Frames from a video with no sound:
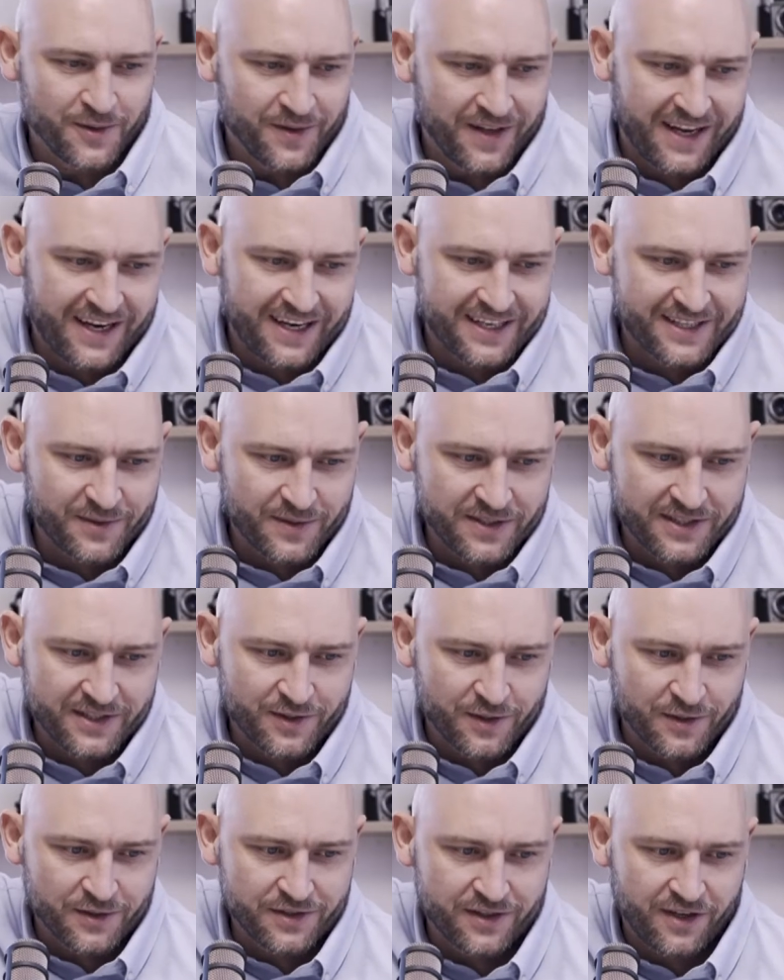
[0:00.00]
I actually wanted
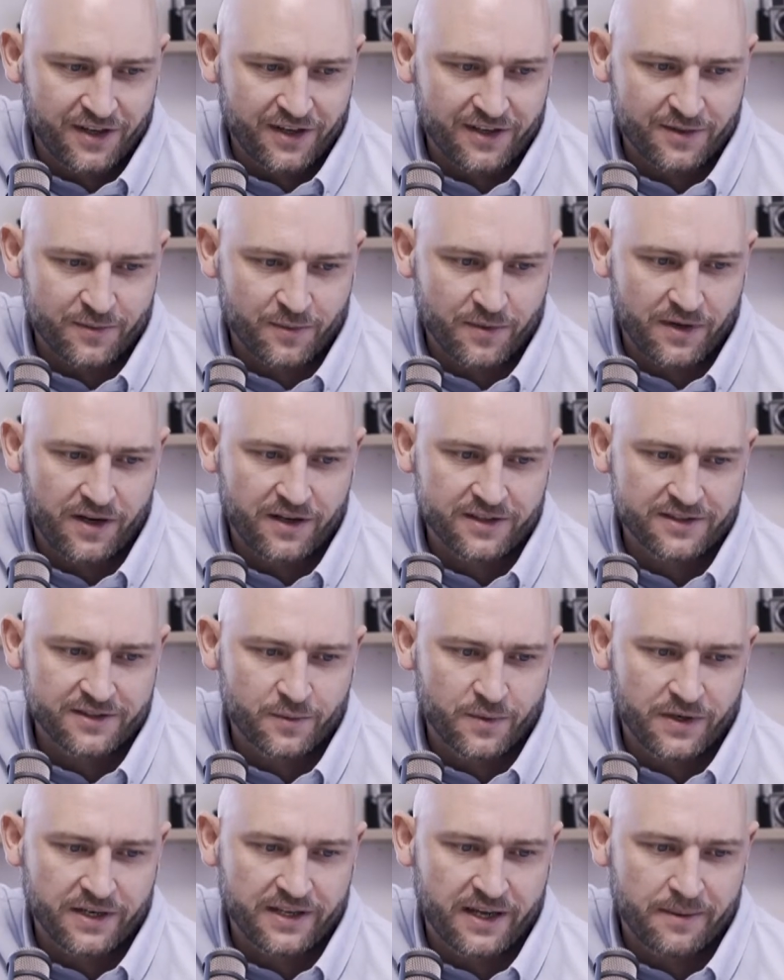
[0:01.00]
to also ask
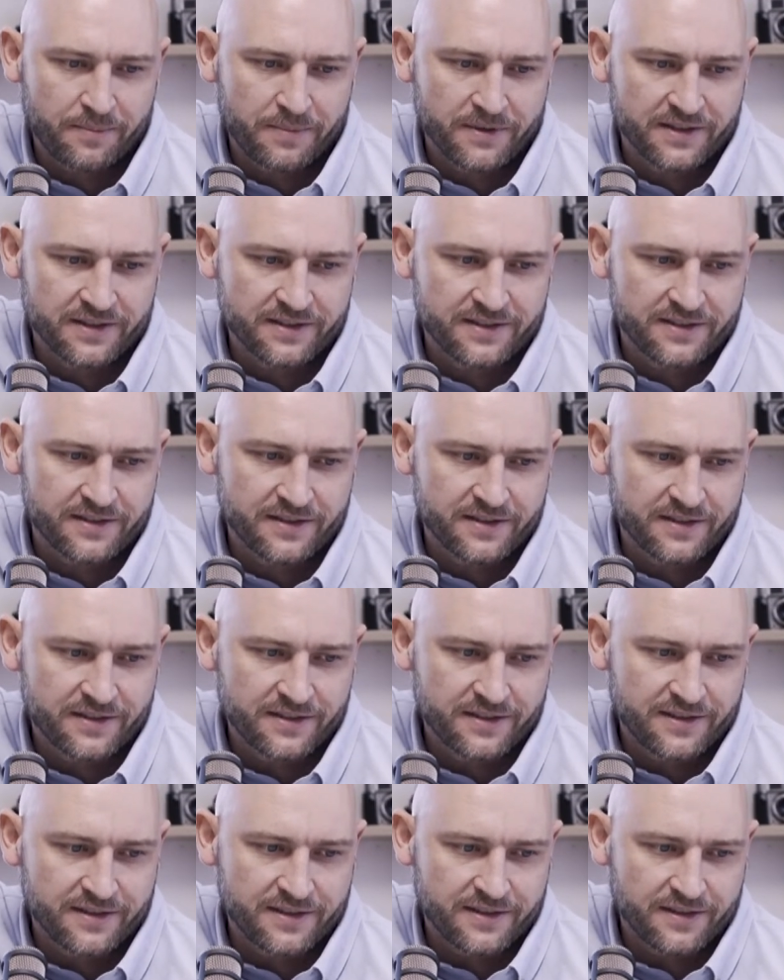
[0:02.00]
what happened
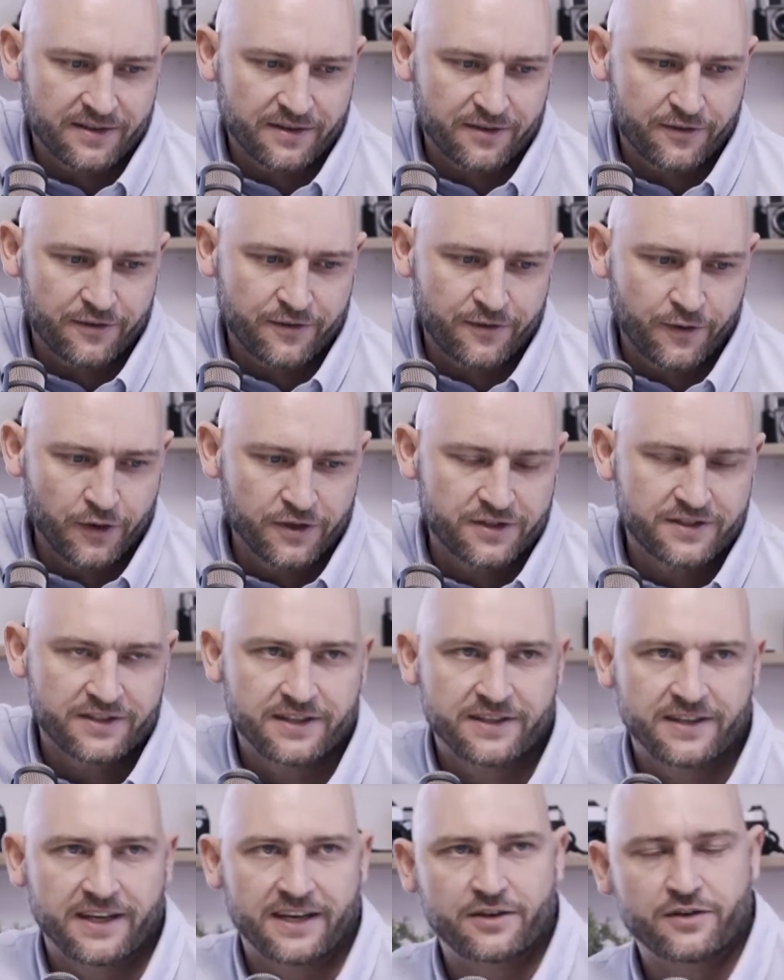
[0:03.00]
first
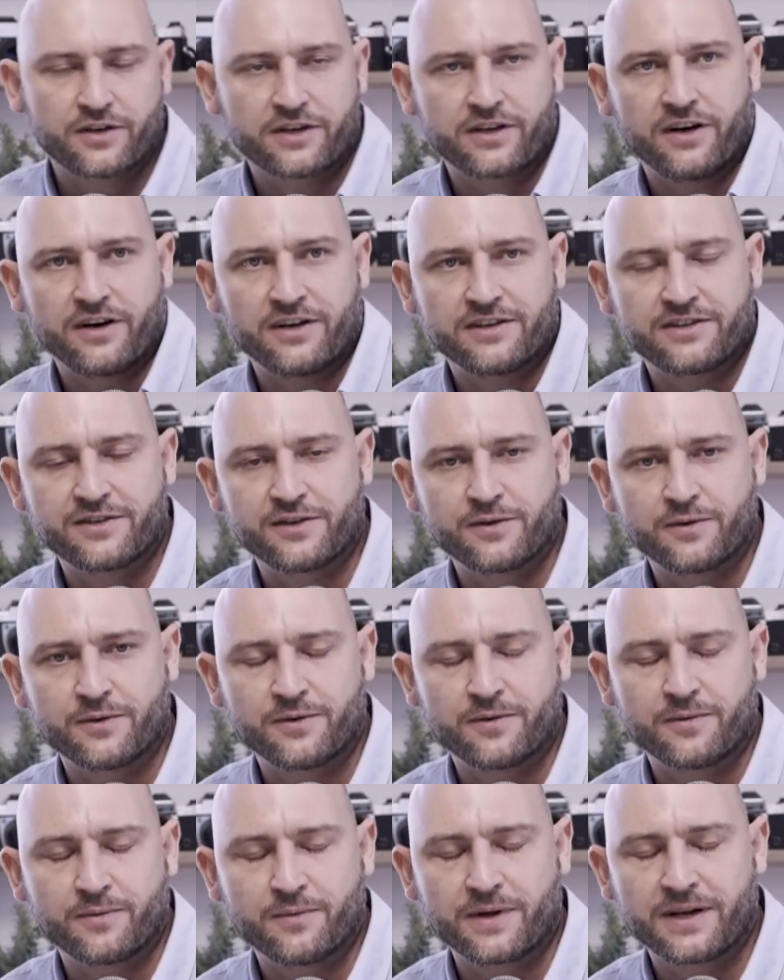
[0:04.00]
in that regard.
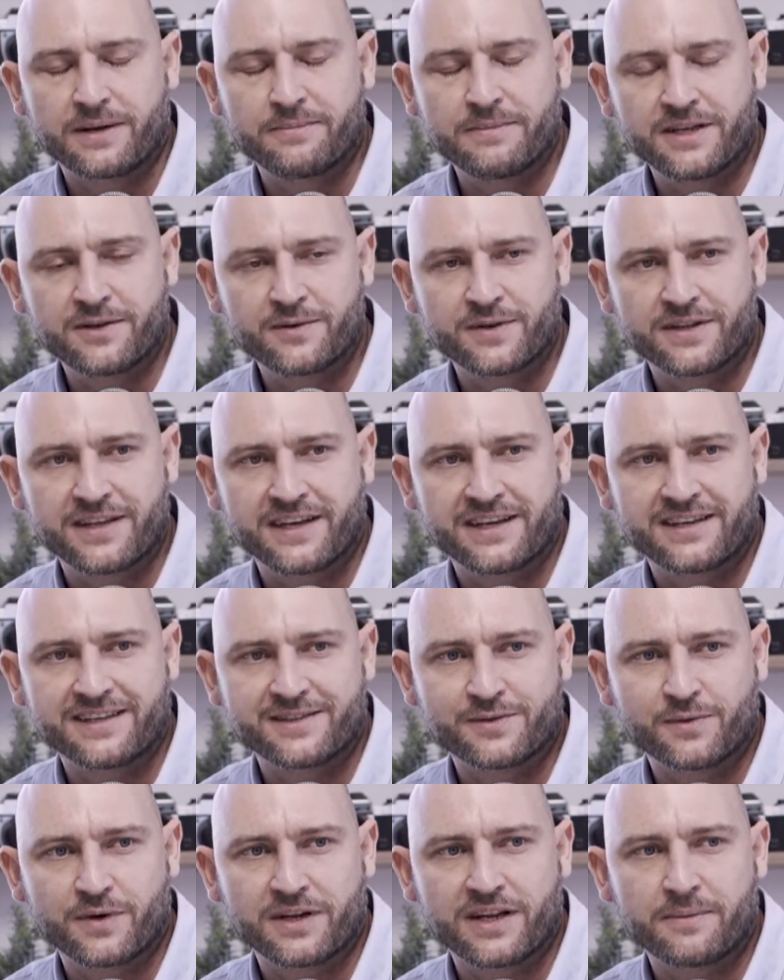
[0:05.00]
So what I mean with that
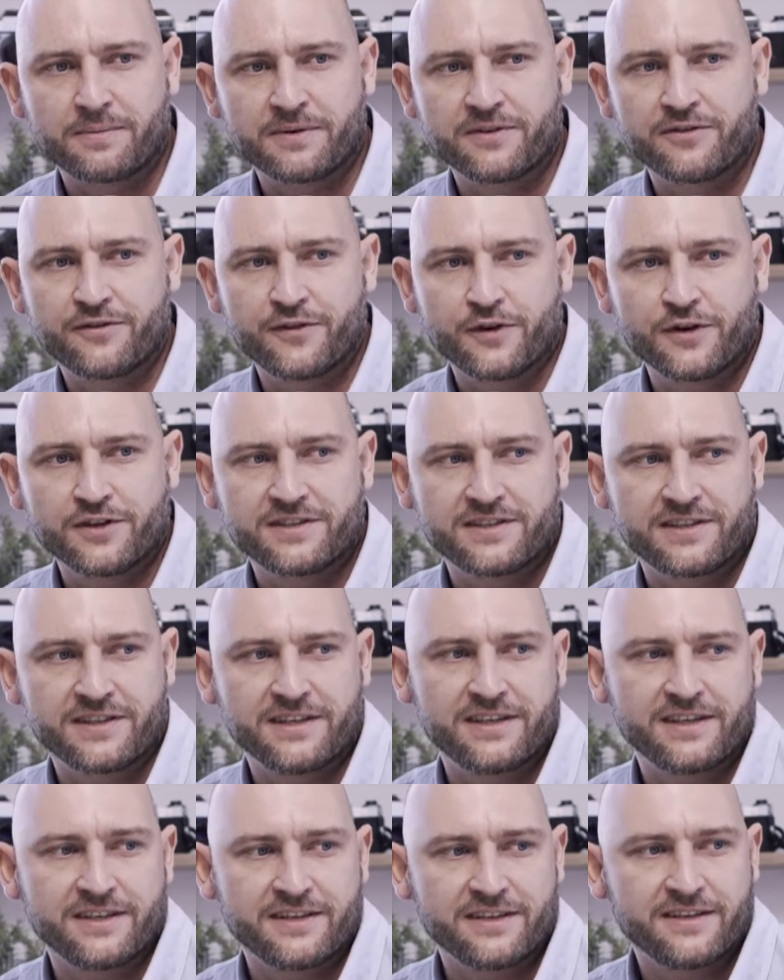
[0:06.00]
is what happened first
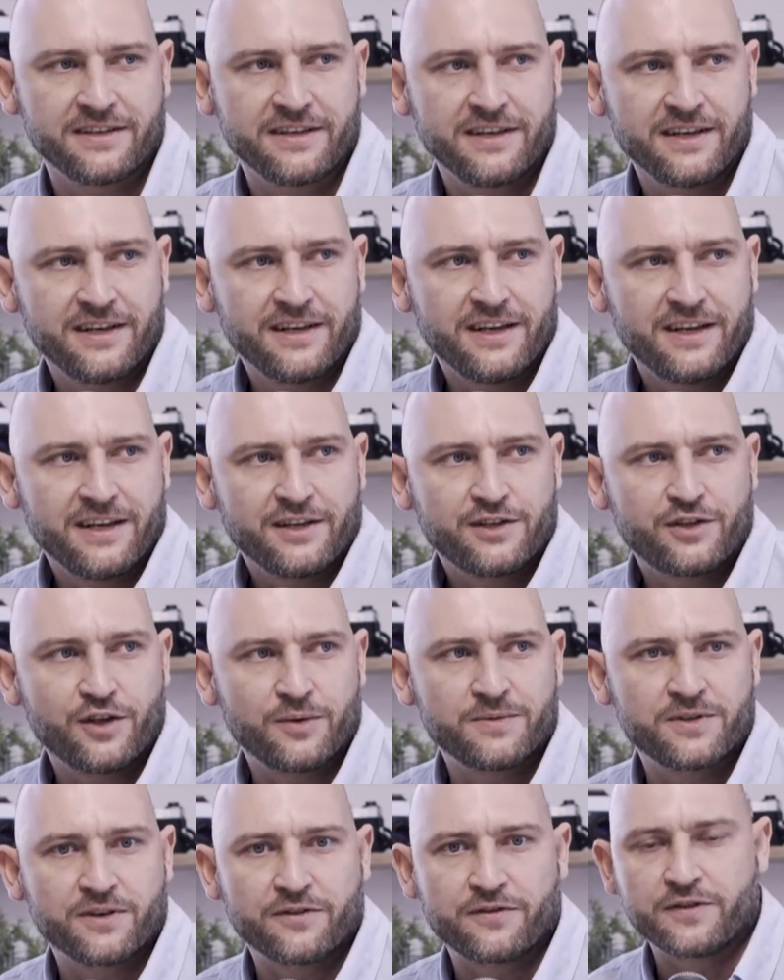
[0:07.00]
in
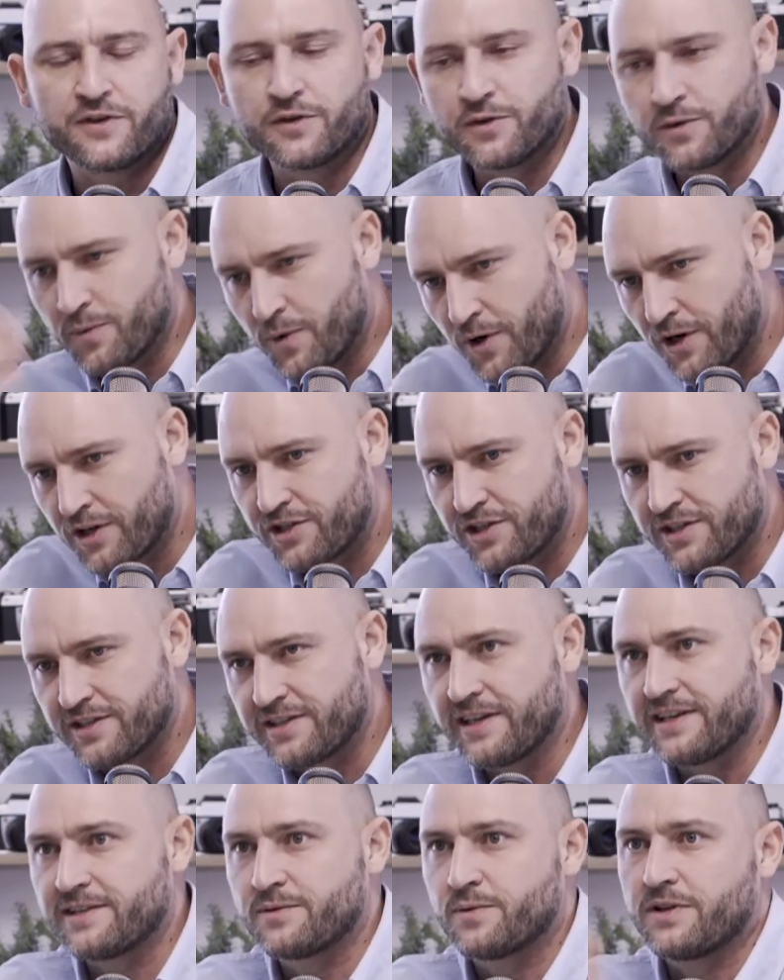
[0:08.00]
terms of you worked just
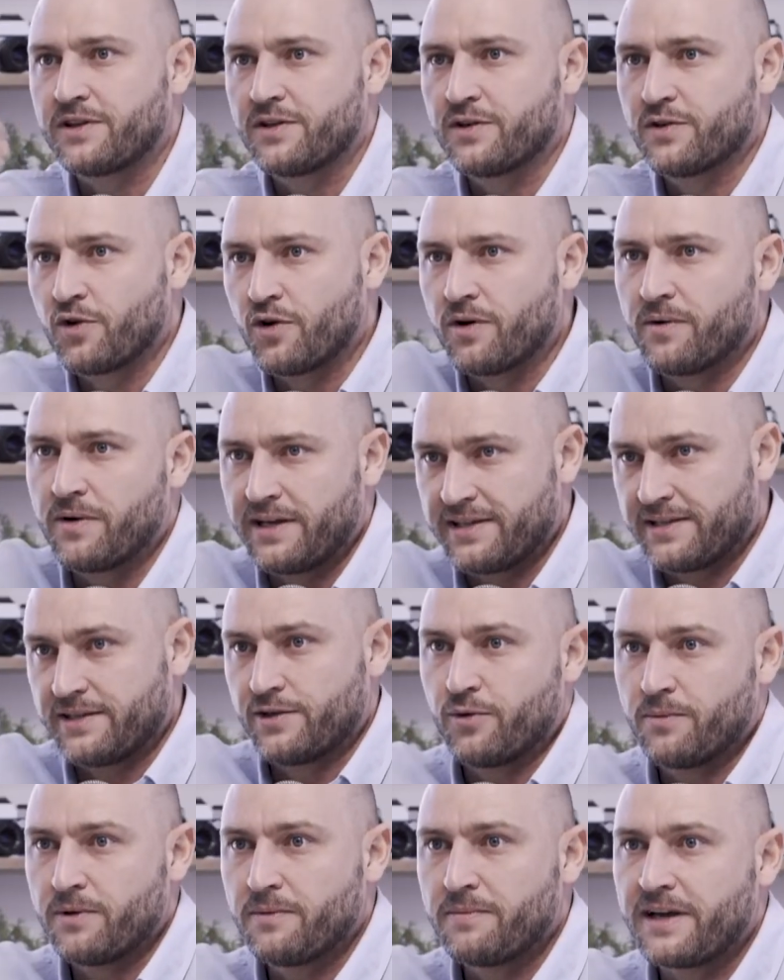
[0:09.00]
as a
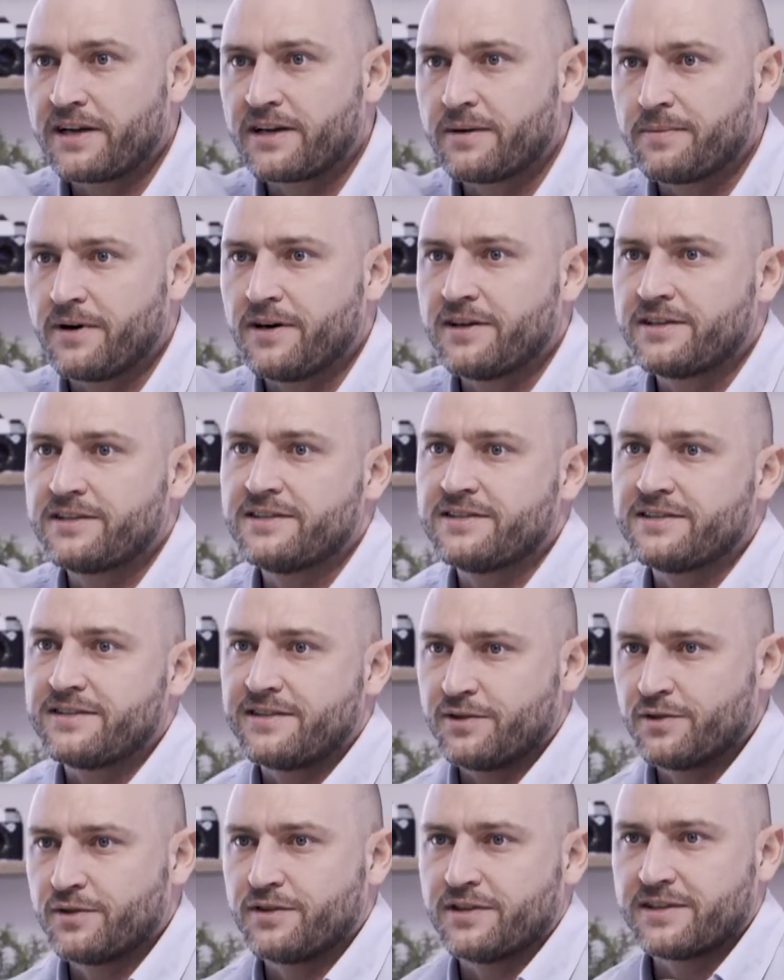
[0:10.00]
normal makeup
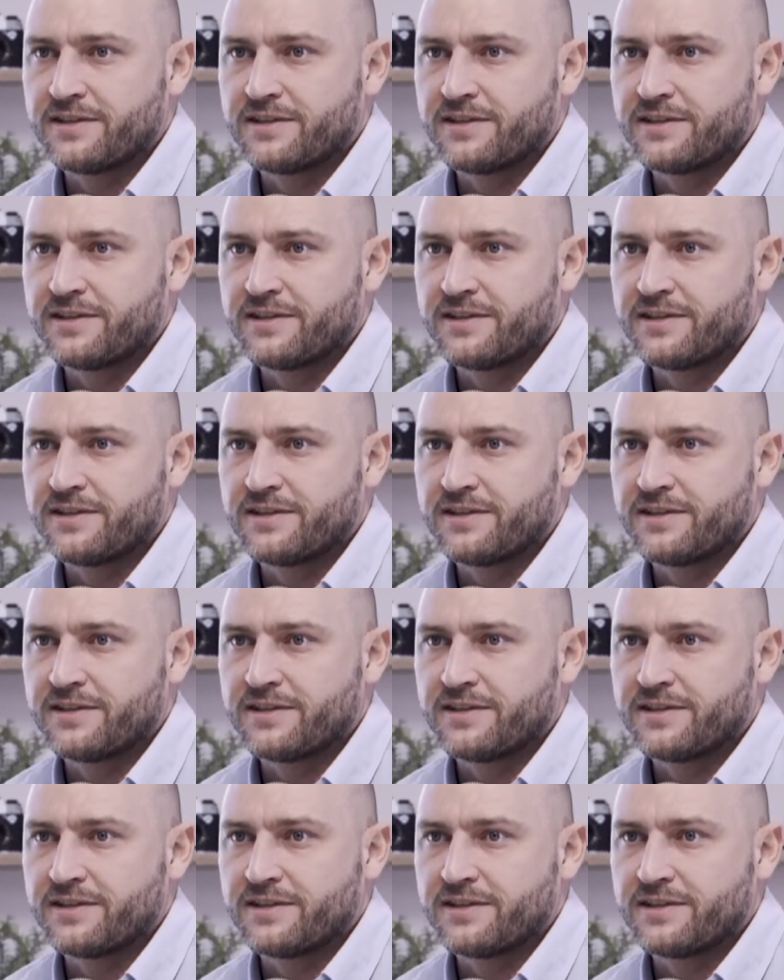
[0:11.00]
artist, you did